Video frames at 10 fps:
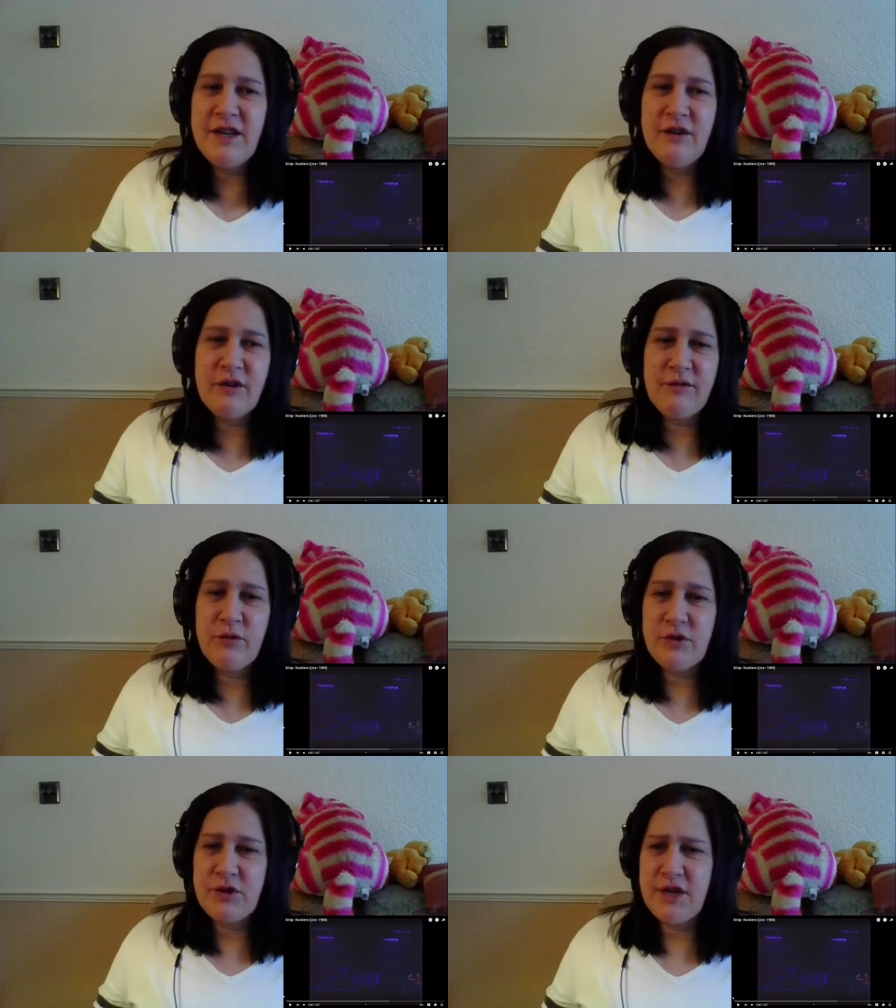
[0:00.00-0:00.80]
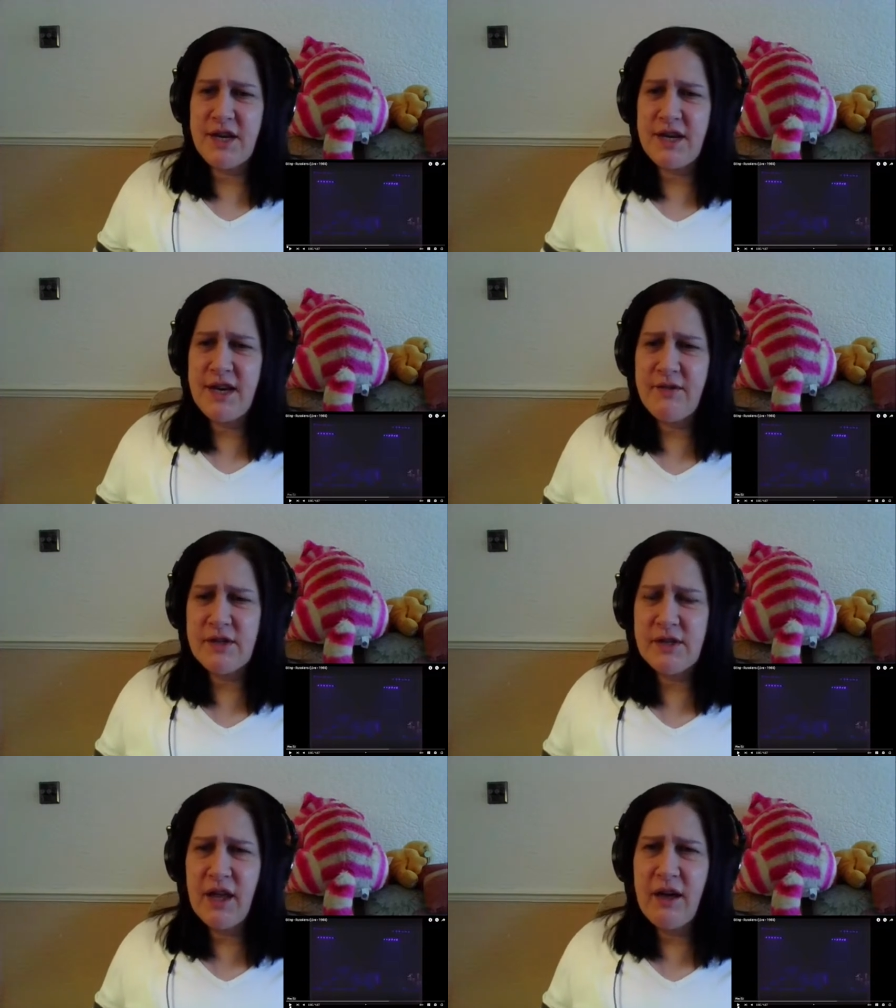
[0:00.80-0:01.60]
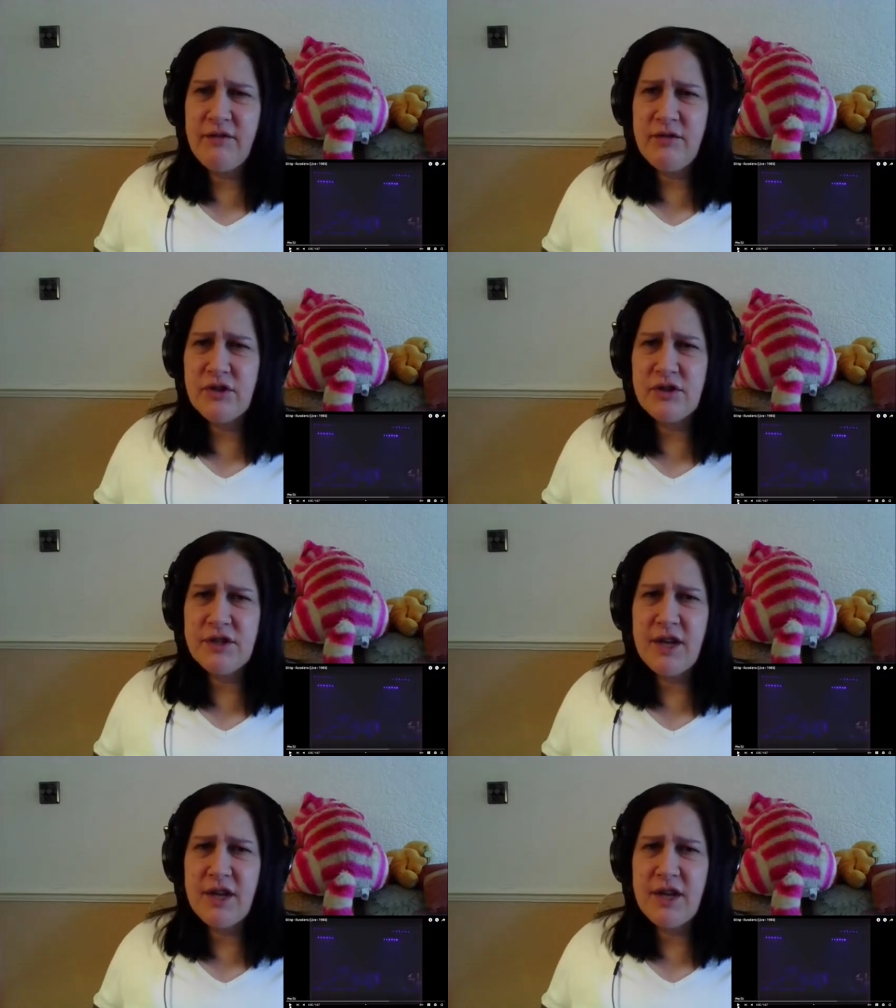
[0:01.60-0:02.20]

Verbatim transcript: looking forward to checking out this live version